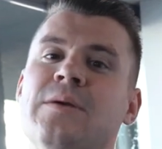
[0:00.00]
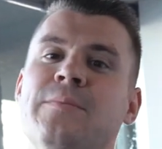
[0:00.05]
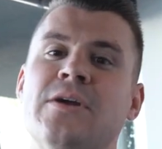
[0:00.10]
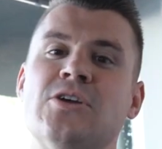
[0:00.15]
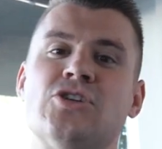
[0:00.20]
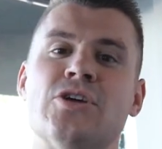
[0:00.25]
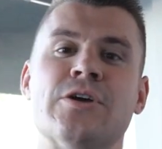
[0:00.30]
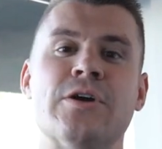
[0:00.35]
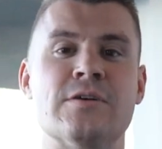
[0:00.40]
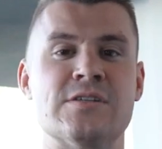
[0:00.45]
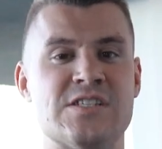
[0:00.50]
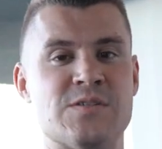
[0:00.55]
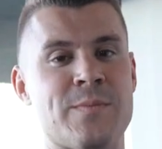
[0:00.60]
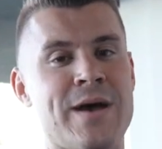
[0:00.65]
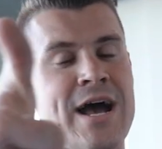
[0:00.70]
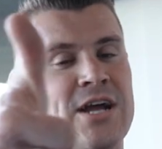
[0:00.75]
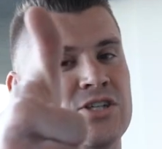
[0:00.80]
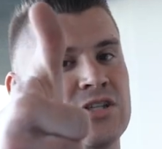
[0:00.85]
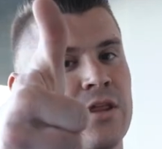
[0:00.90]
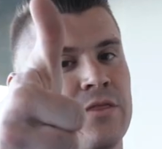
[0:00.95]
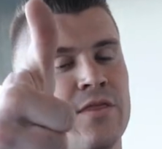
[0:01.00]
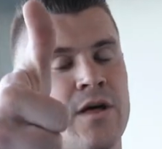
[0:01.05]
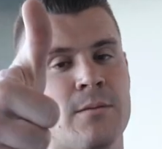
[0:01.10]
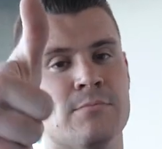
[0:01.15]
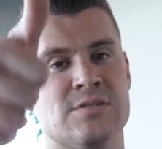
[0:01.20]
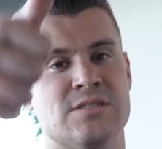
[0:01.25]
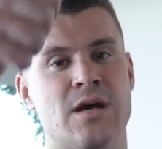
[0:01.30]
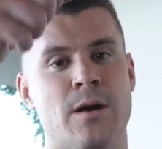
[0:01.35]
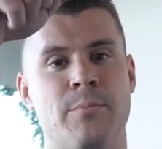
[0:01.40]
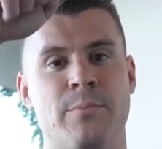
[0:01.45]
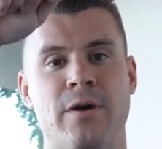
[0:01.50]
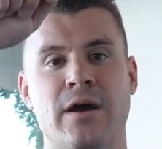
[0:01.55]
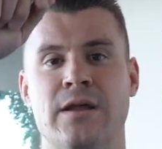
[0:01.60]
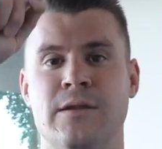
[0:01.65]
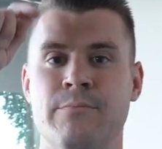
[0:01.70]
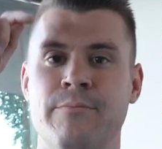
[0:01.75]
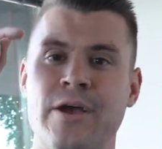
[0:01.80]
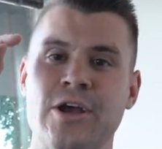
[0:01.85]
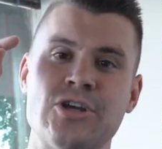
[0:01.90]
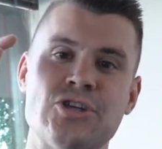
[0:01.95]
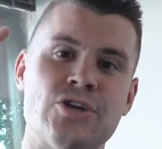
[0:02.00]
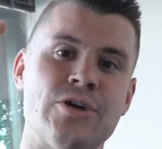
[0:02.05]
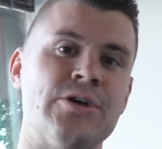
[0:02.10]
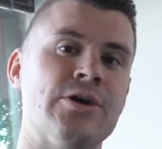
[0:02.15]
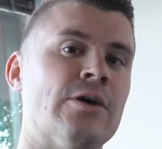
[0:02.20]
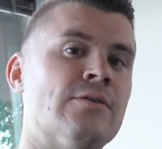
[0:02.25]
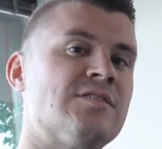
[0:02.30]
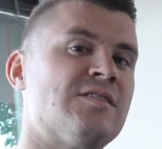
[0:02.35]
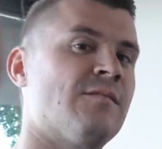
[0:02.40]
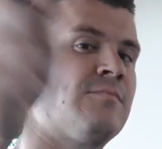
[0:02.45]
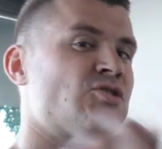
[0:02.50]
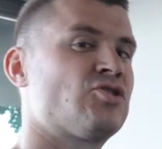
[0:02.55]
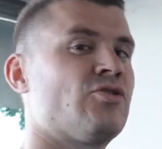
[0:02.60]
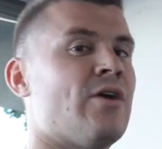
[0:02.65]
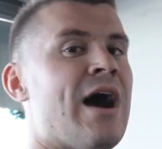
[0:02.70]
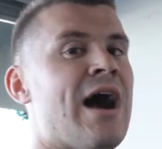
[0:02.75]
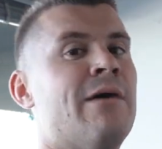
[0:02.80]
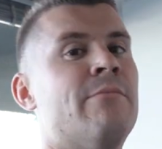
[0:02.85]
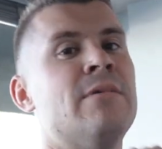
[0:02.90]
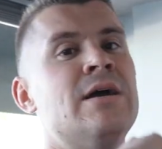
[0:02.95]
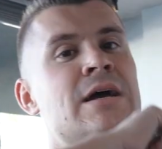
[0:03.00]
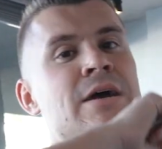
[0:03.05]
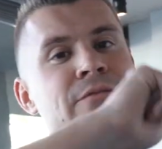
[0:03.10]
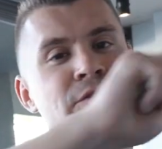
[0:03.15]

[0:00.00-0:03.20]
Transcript: make sure and go smash the thumbs up button. Make sure and go subscribe.